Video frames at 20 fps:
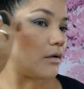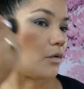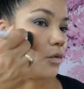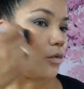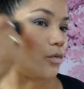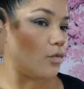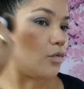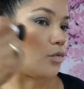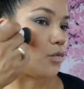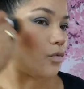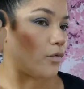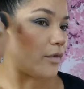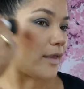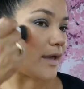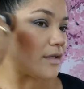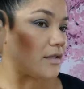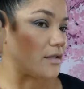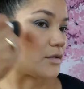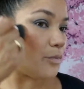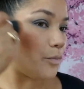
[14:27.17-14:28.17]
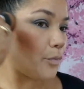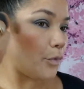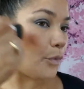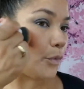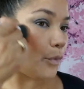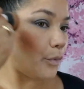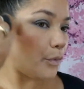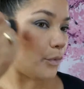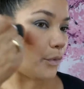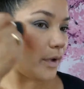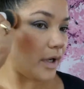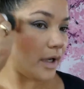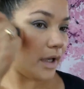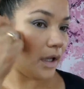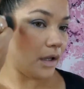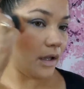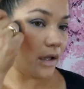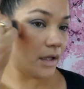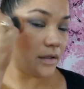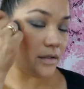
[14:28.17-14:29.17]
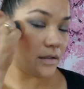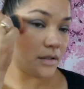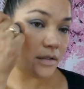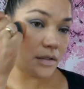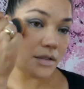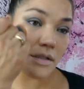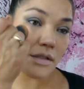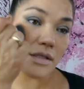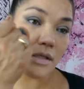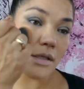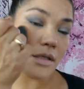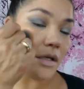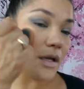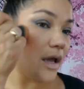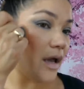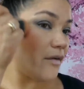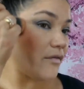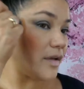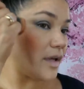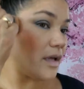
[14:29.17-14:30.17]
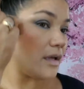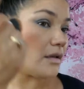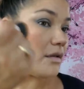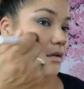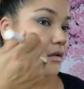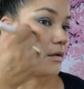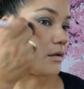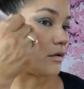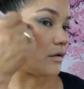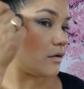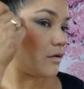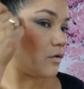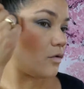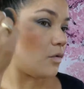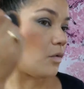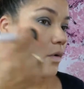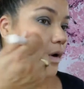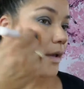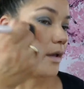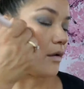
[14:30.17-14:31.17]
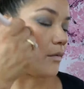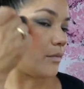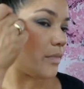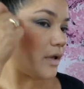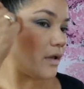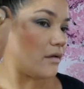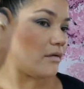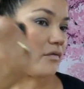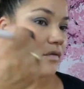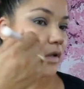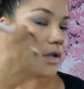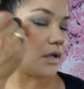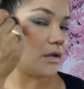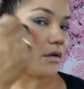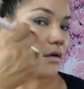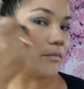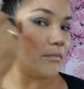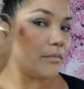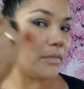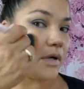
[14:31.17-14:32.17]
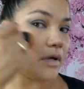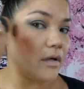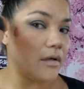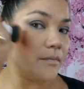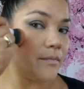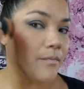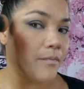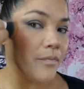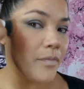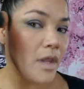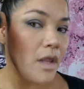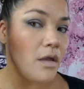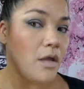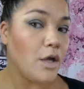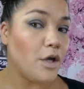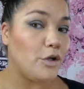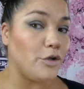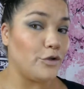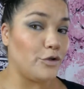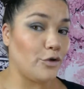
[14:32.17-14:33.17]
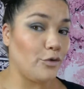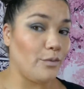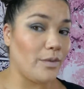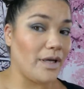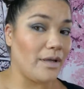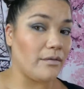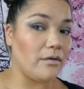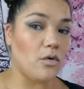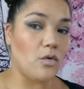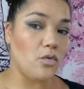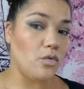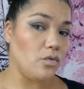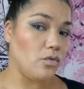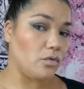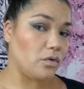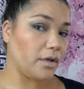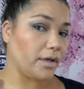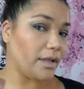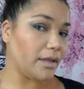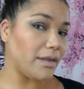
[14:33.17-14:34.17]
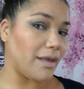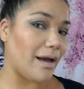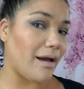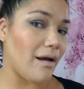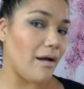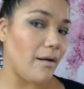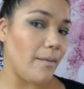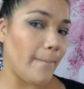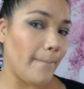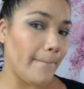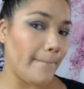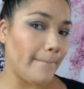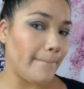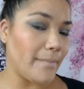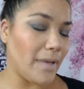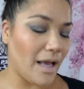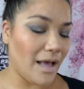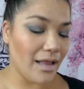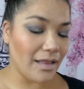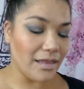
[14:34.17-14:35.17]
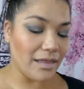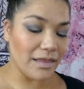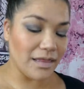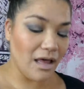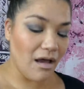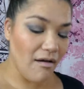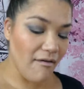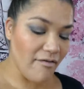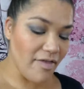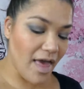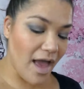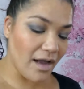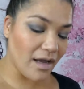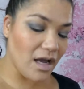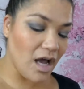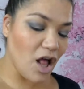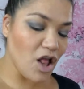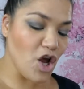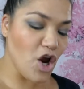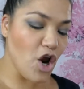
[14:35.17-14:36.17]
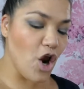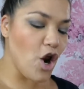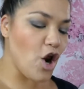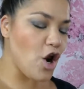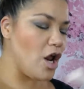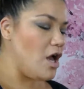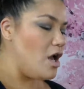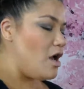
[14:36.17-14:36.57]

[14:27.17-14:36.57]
Ooh, that's pretty. It did have quite a bit of kick up, but don't mind. Ooh, look at that. I love that color.